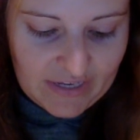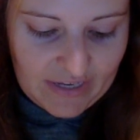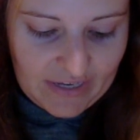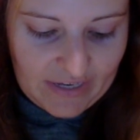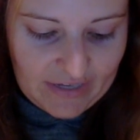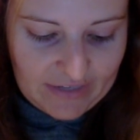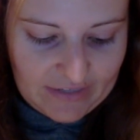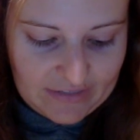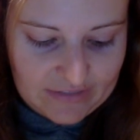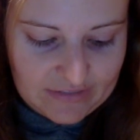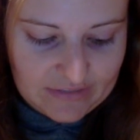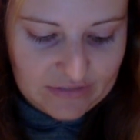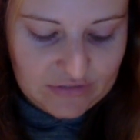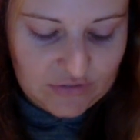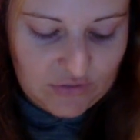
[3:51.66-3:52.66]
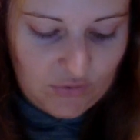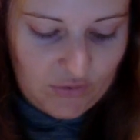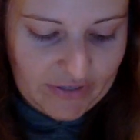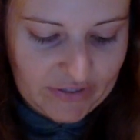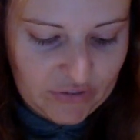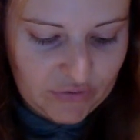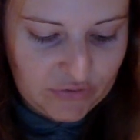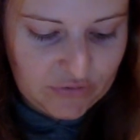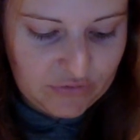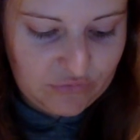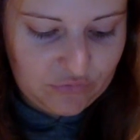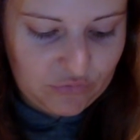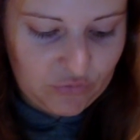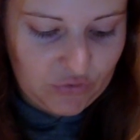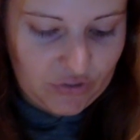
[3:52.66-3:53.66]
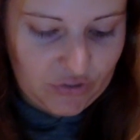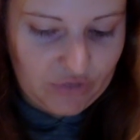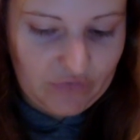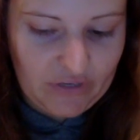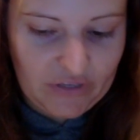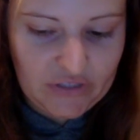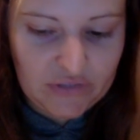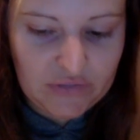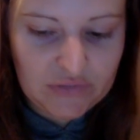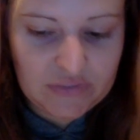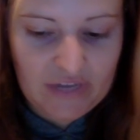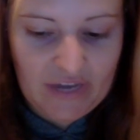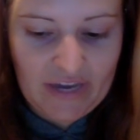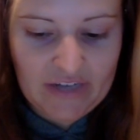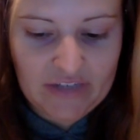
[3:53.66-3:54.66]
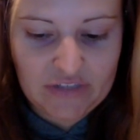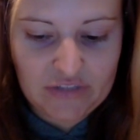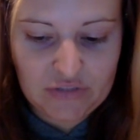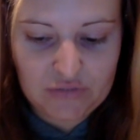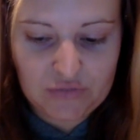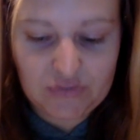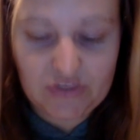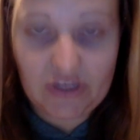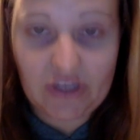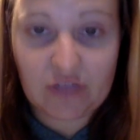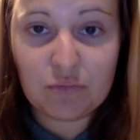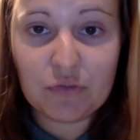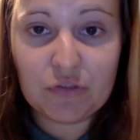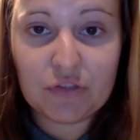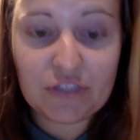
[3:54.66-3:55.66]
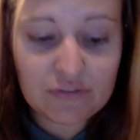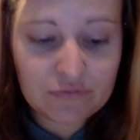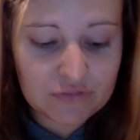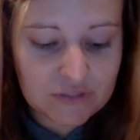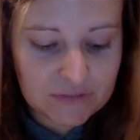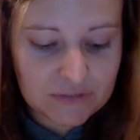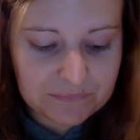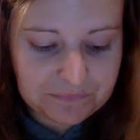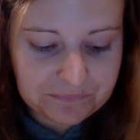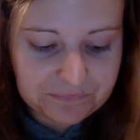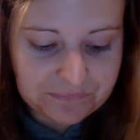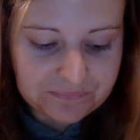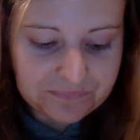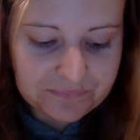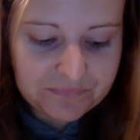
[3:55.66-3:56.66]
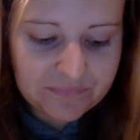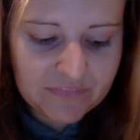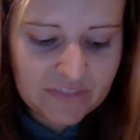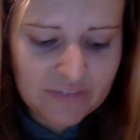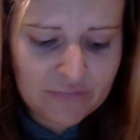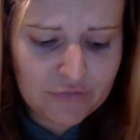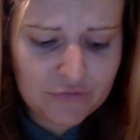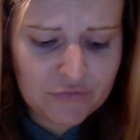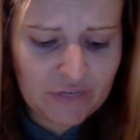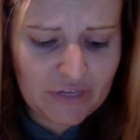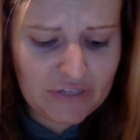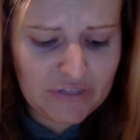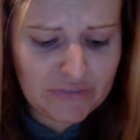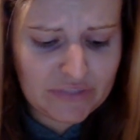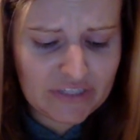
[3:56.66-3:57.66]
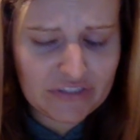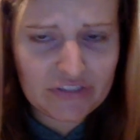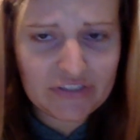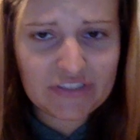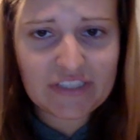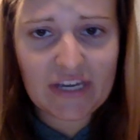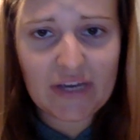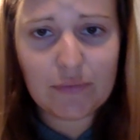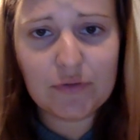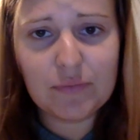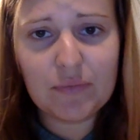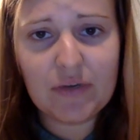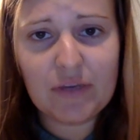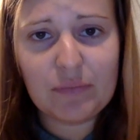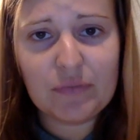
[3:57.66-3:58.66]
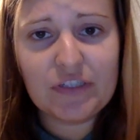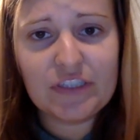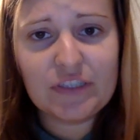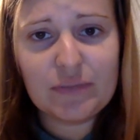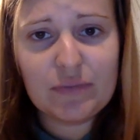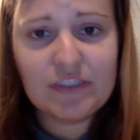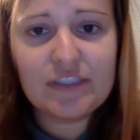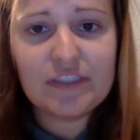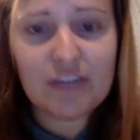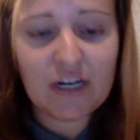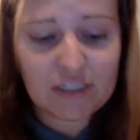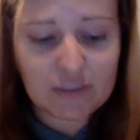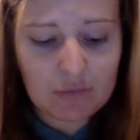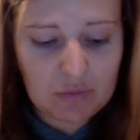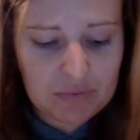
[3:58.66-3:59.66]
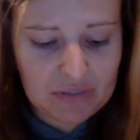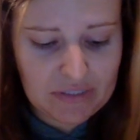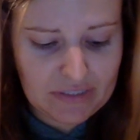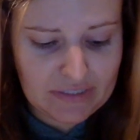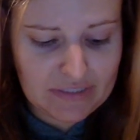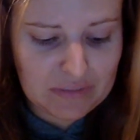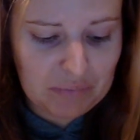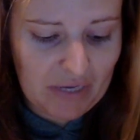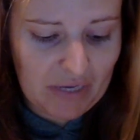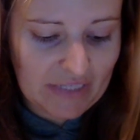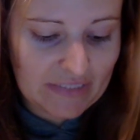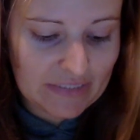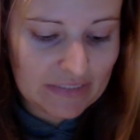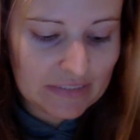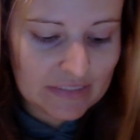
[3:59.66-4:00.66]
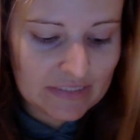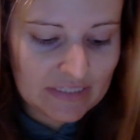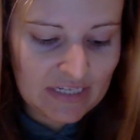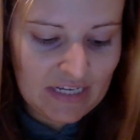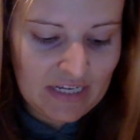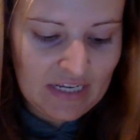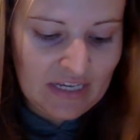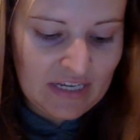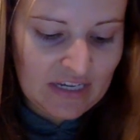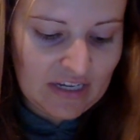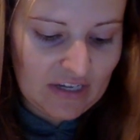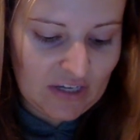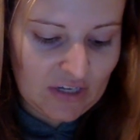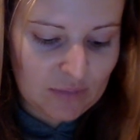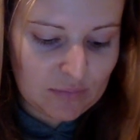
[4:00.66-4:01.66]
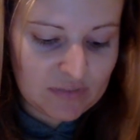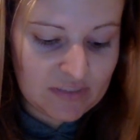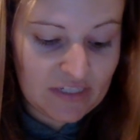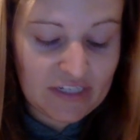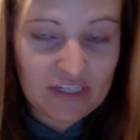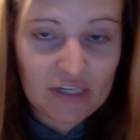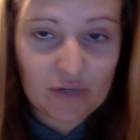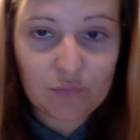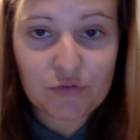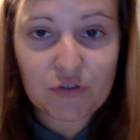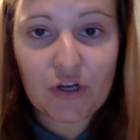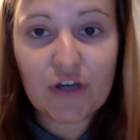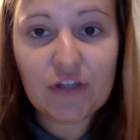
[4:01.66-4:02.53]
And so I coded for values, attitudes, and beliefs. For values, I looked at when my participants talked about being independent, standing up for